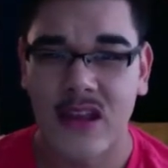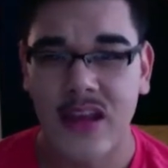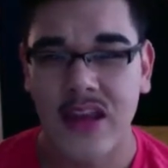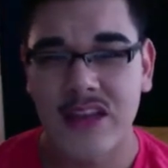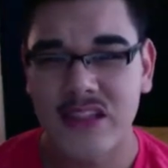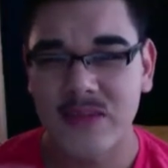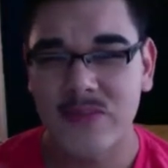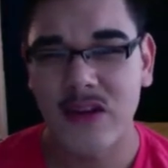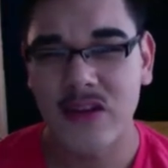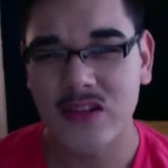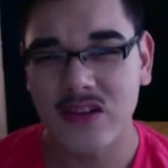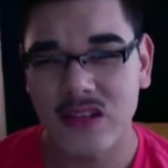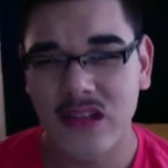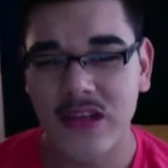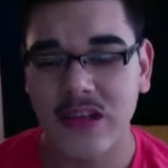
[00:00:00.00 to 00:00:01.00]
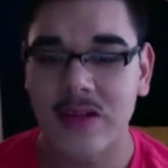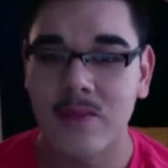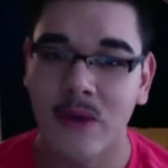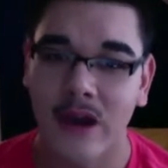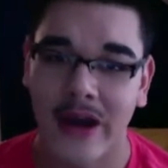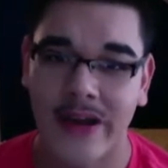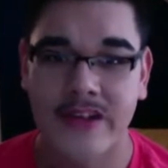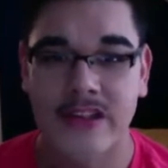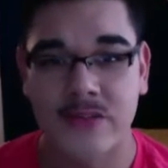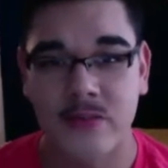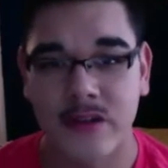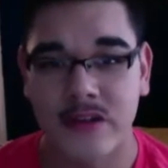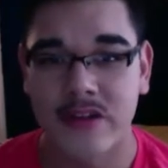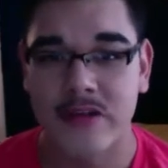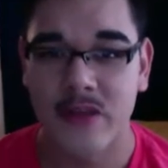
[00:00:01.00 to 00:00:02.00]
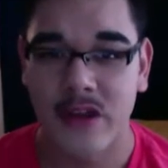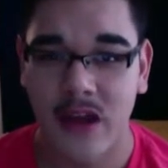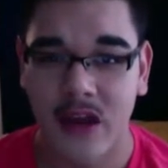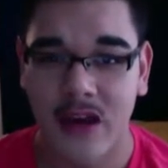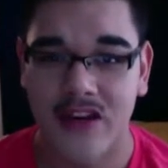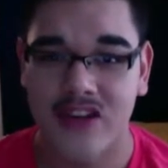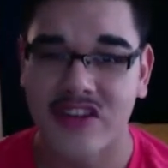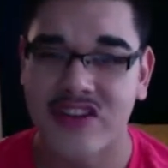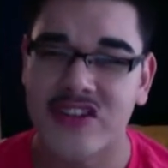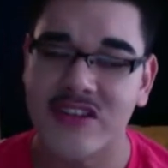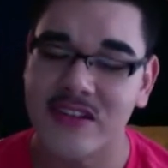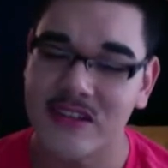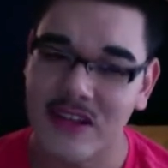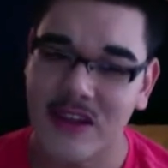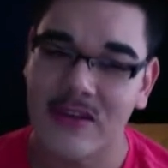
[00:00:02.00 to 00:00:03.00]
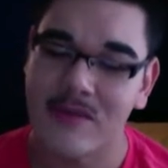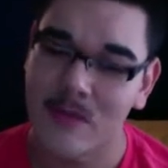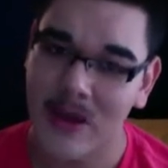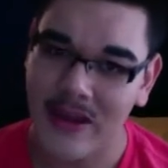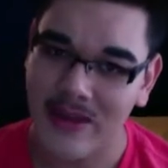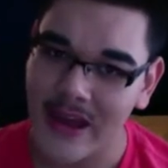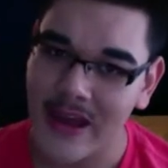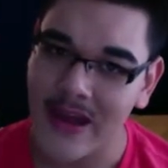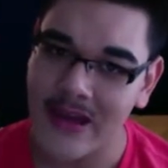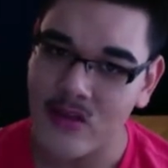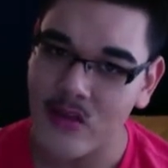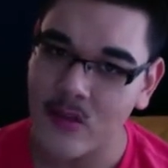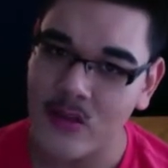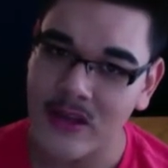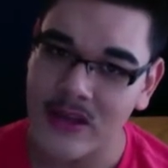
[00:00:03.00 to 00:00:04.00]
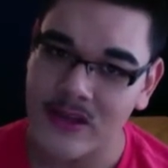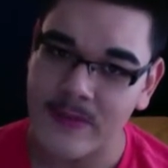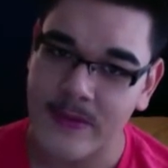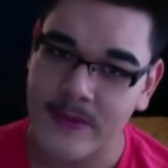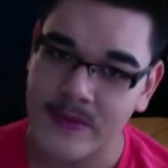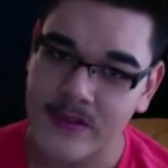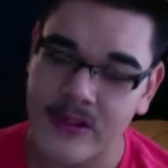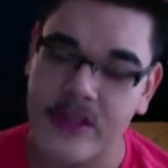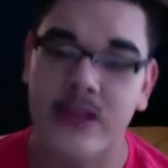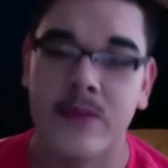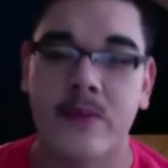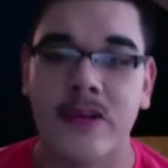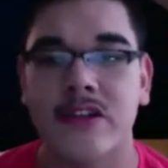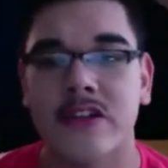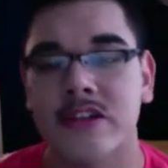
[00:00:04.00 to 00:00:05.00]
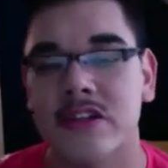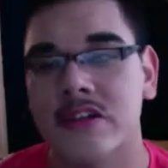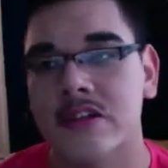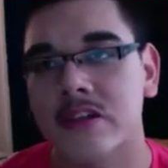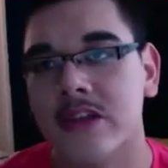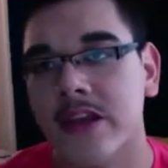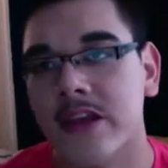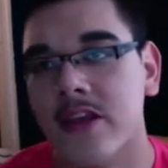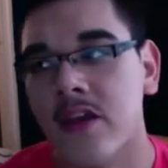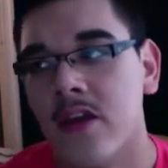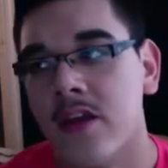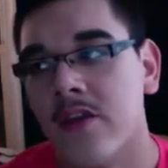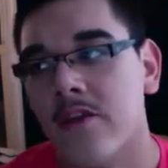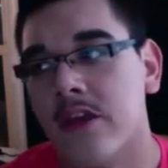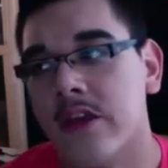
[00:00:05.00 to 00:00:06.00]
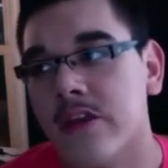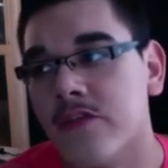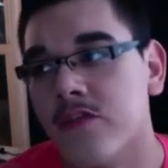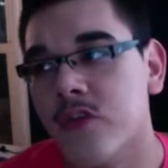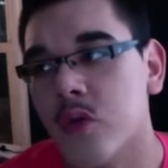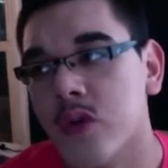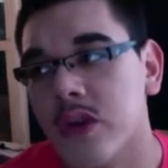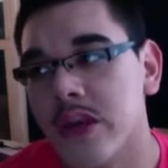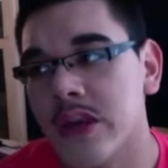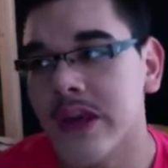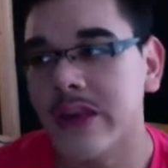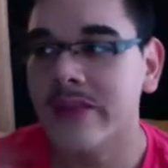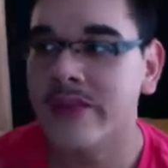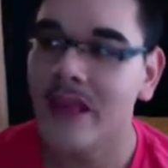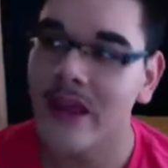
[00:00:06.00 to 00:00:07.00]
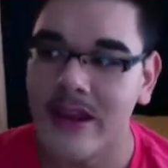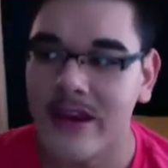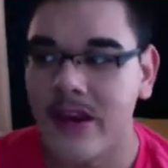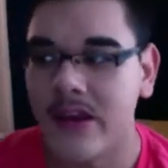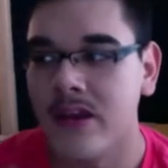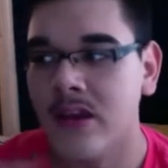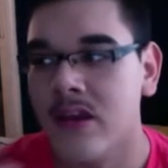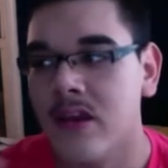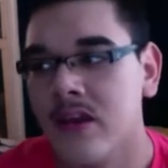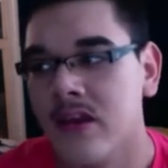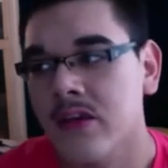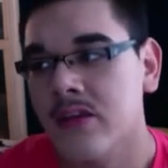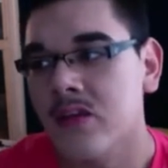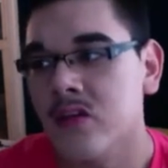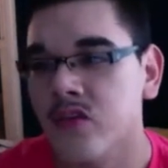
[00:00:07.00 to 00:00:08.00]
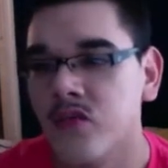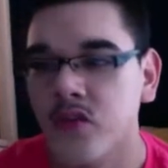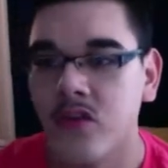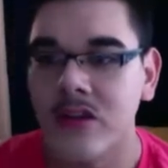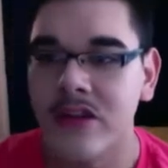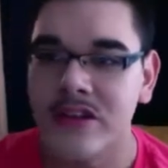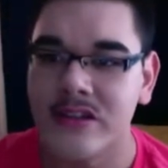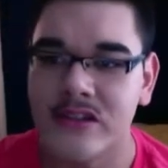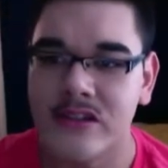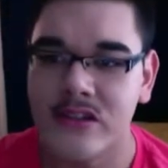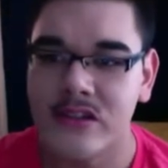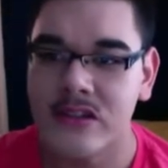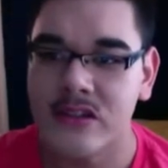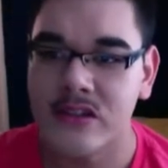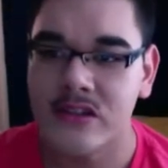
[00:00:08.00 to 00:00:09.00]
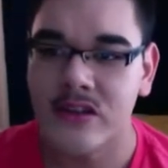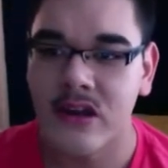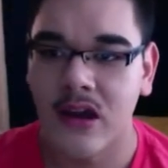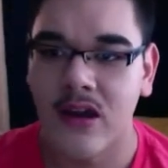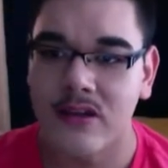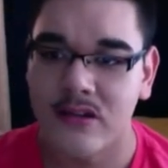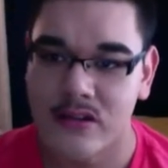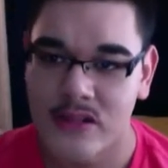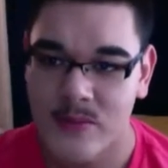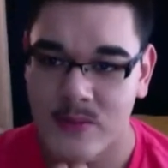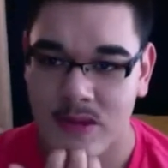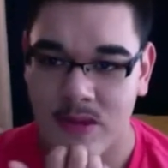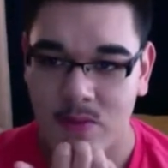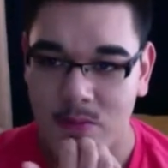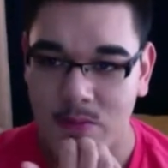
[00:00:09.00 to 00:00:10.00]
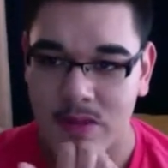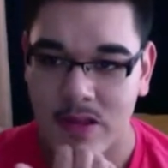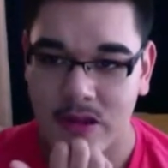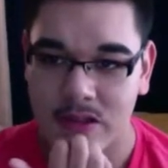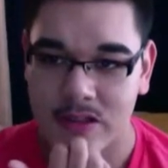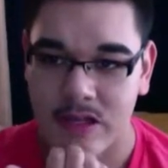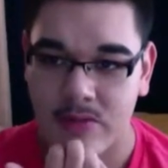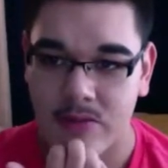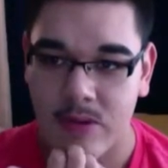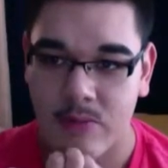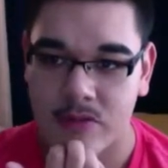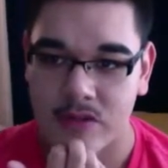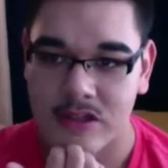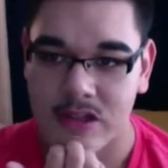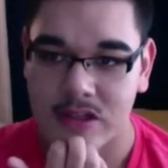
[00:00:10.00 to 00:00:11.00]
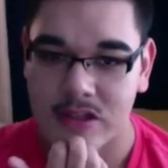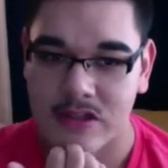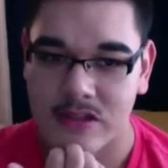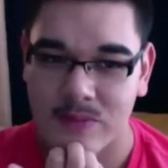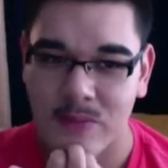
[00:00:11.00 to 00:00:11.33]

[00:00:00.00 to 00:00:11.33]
It smells like a body spray, to be honest. And by that I don't mean it smells cheap. It's like very fruity and light and youthful. It's just not, to me, what Beyonce represents.